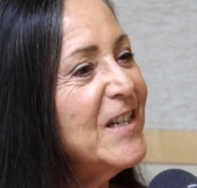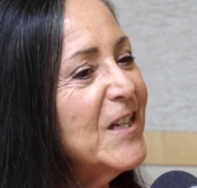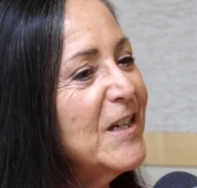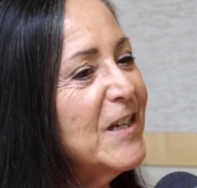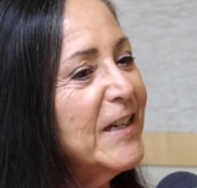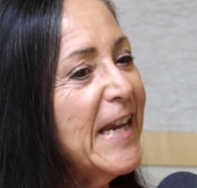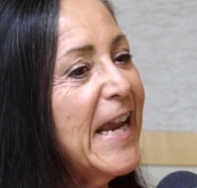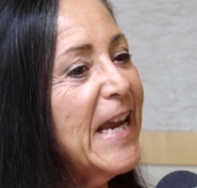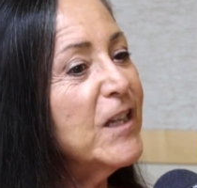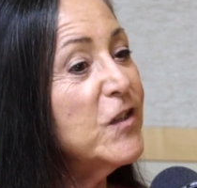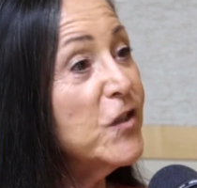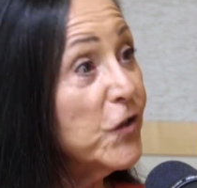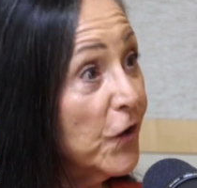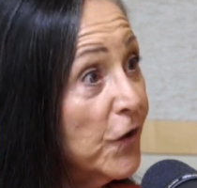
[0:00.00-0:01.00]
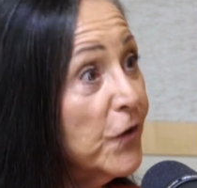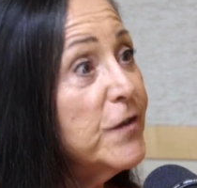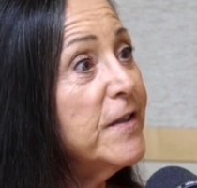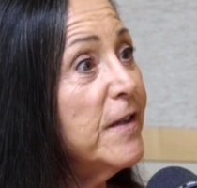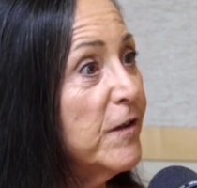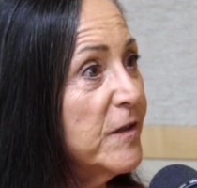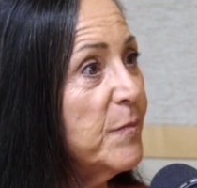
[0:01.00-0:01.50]
to
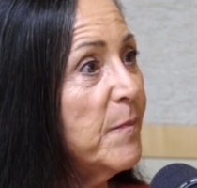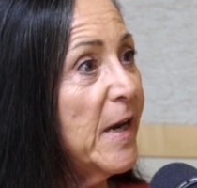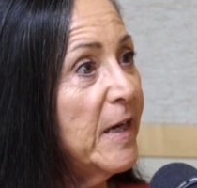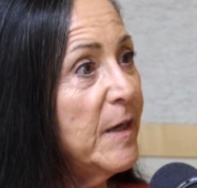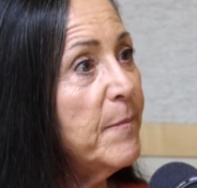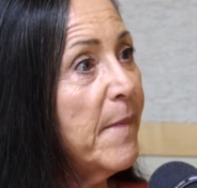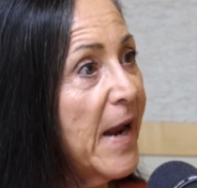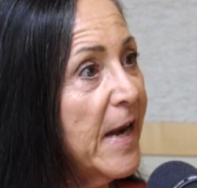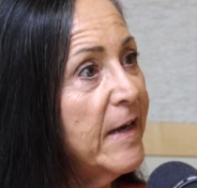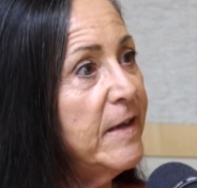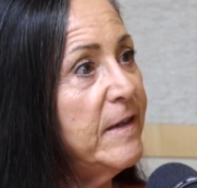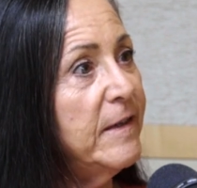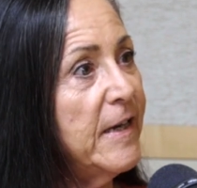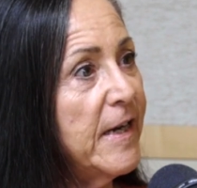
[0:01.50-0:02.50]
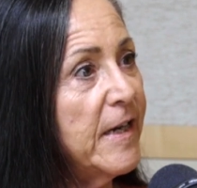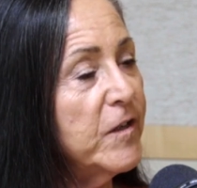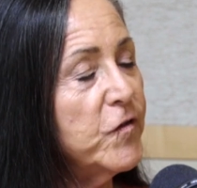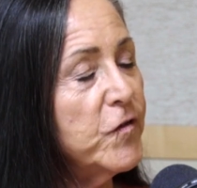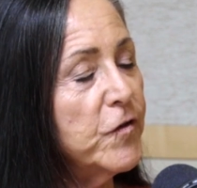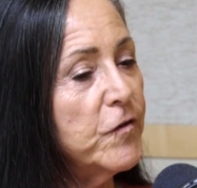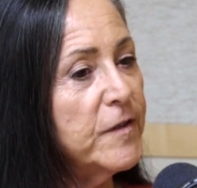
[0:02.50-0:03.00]
cancers there's many many
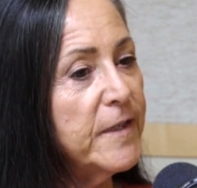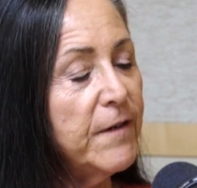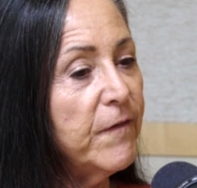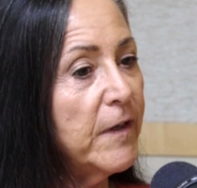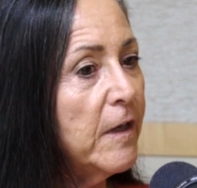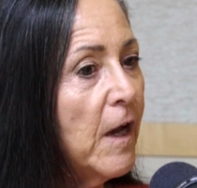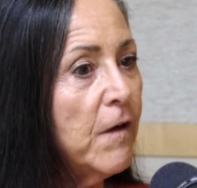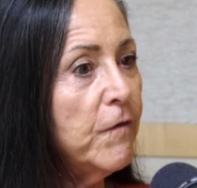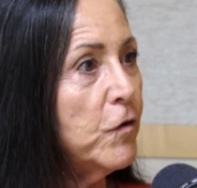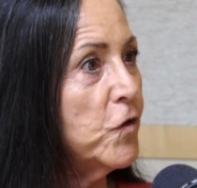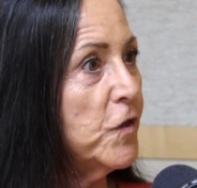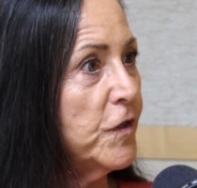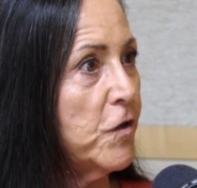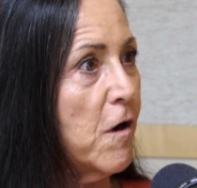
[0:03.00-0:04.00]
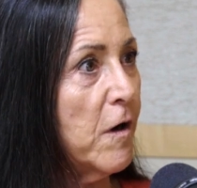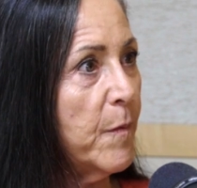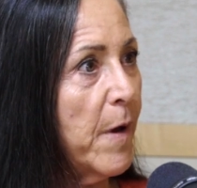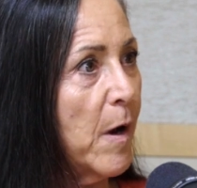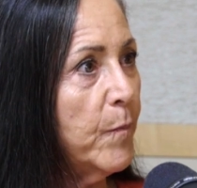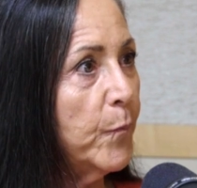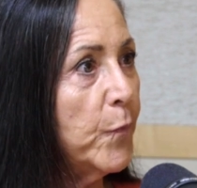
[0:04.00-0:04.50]
cancers even if you just talk
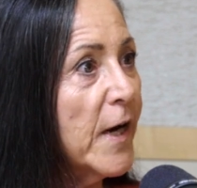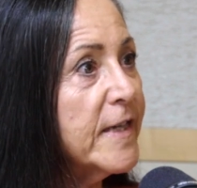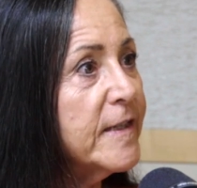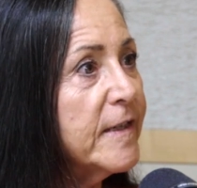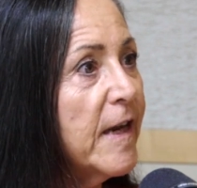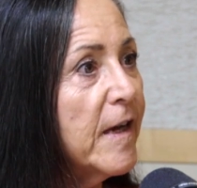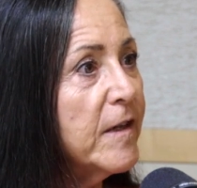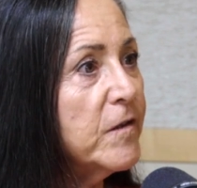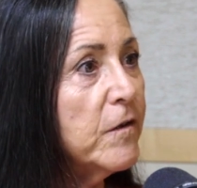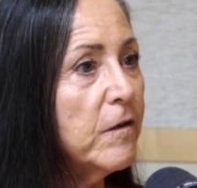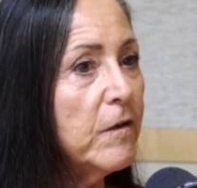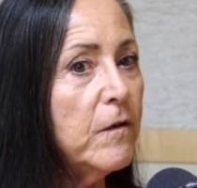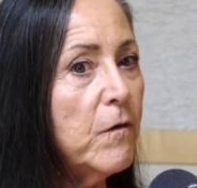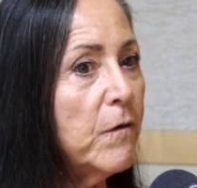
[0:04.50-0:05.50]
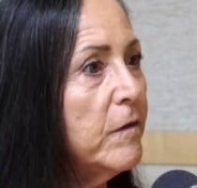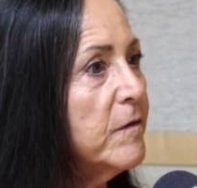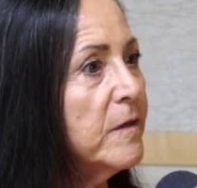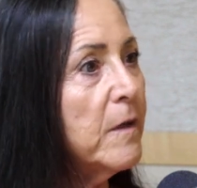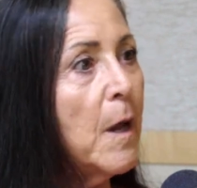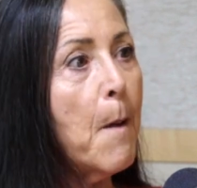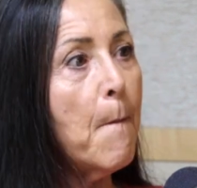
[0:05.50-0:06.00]
about breast cancer you know
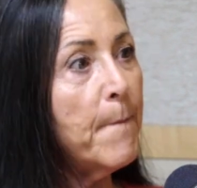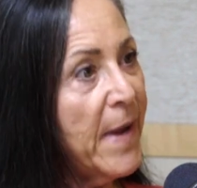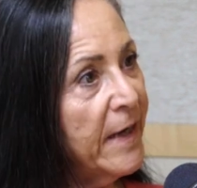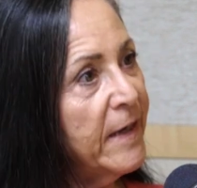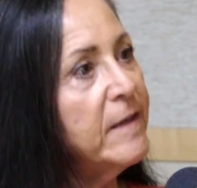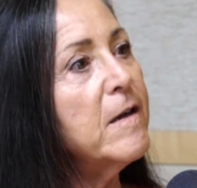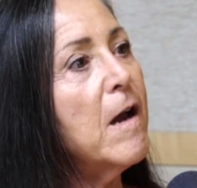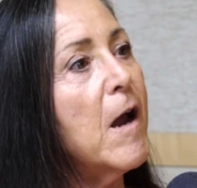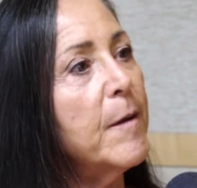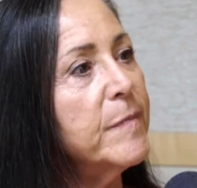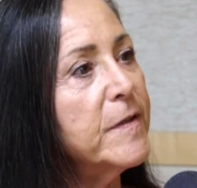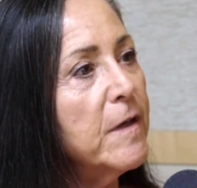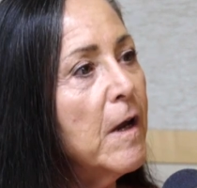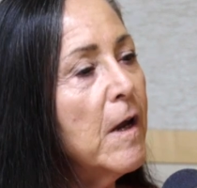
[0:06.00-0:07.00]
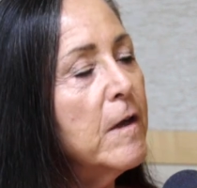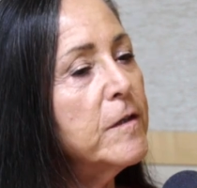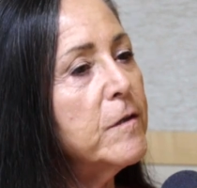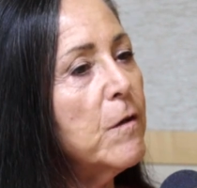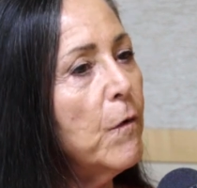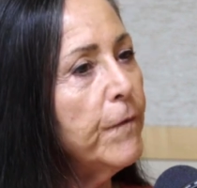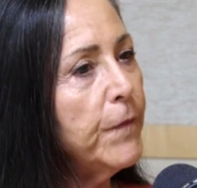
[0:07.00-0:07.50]
there's many types
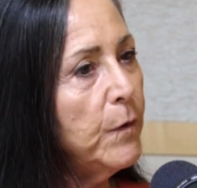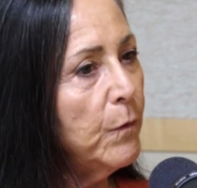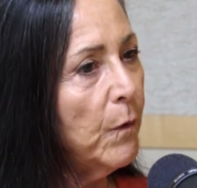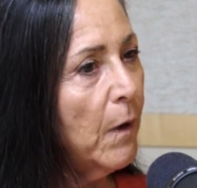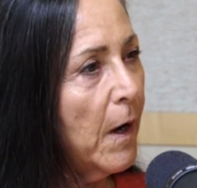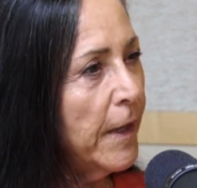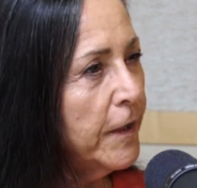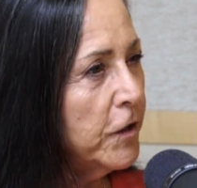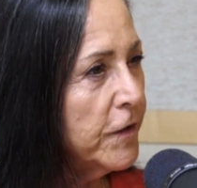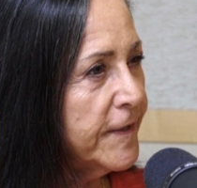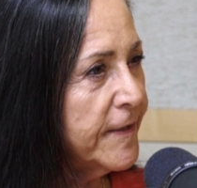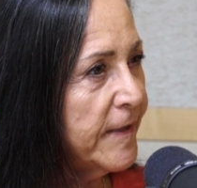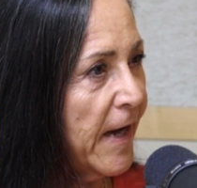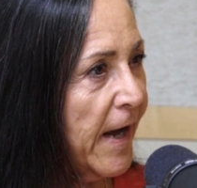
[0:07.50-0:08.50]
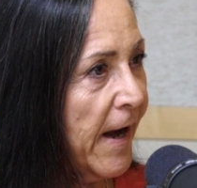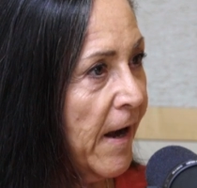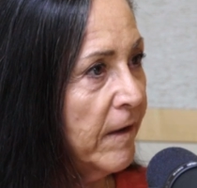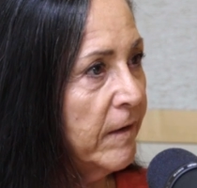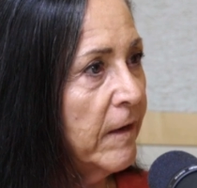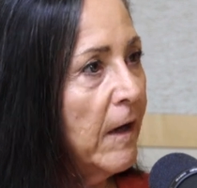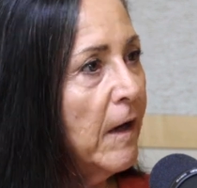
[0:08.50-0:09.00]
so if you
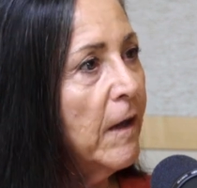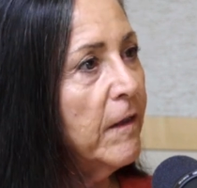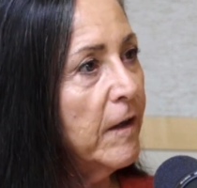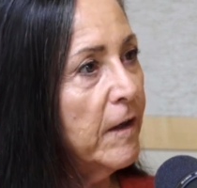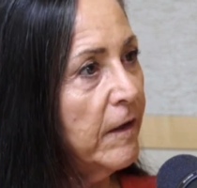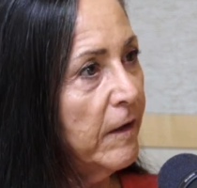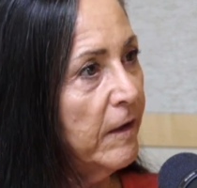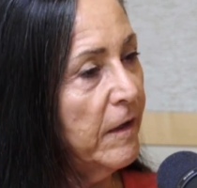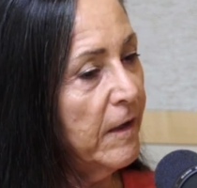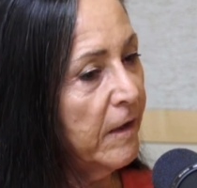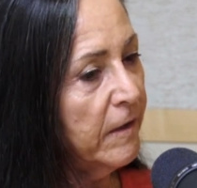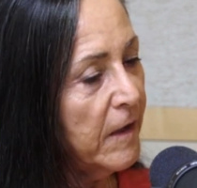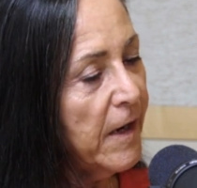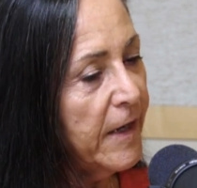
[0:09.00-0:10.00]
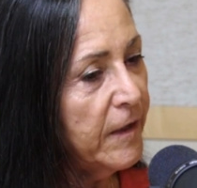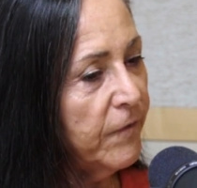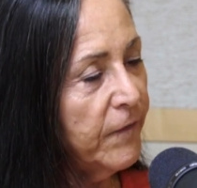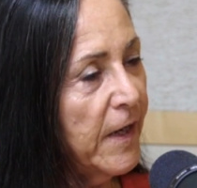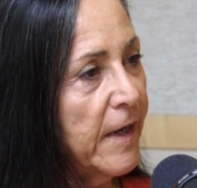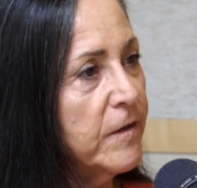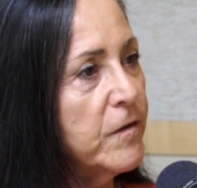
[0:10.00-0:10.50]
understand the, the kind
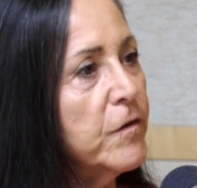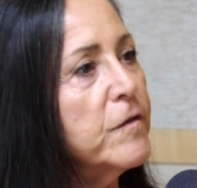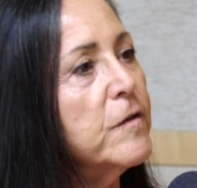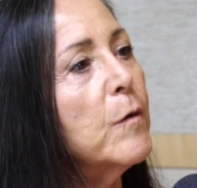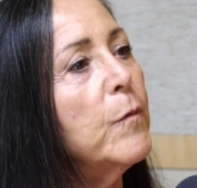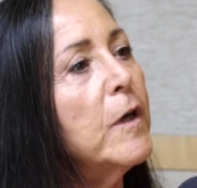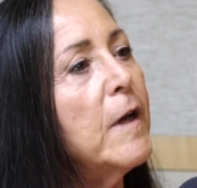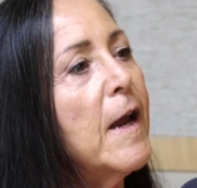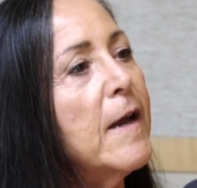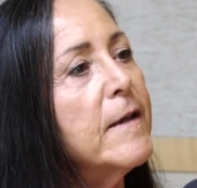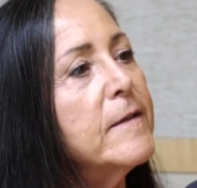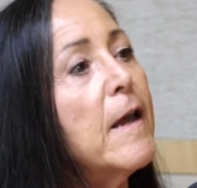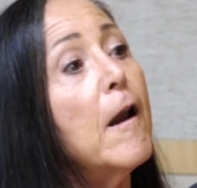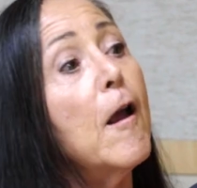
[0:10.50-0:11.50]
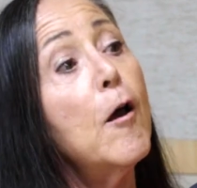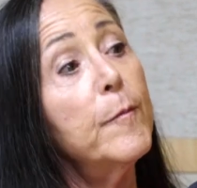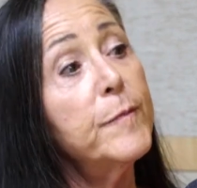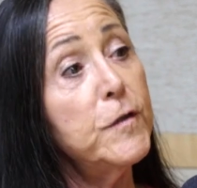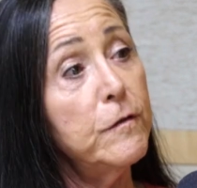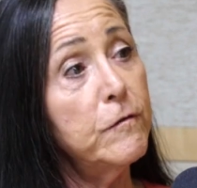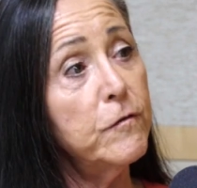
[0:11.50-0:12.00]
of cancer someone has that
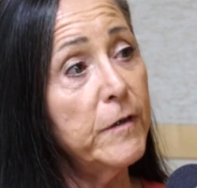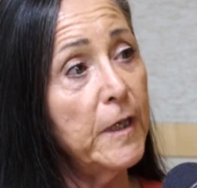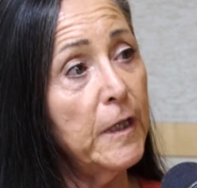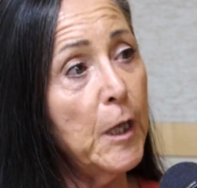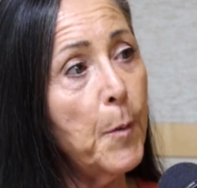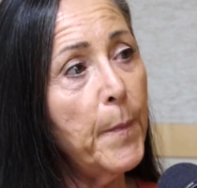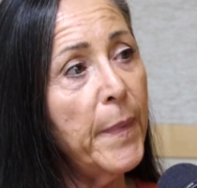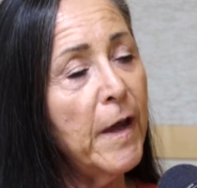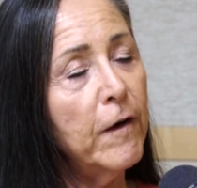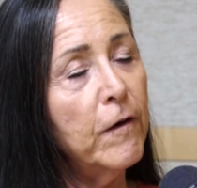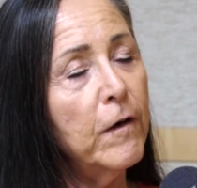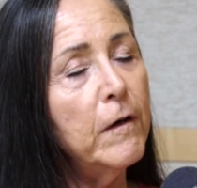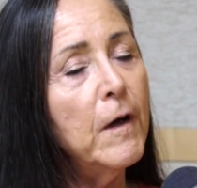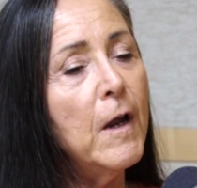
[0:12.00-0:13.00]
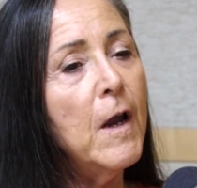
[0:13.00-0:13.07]
helps you treat them better